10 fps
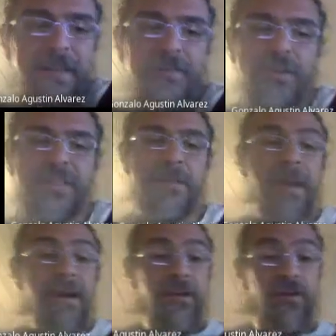So it's a
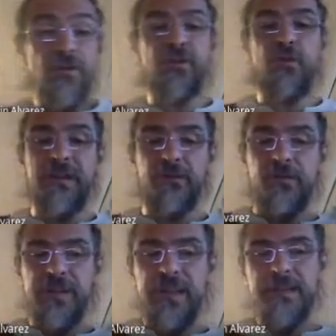very huge quantum
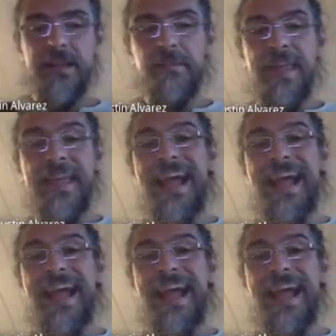system,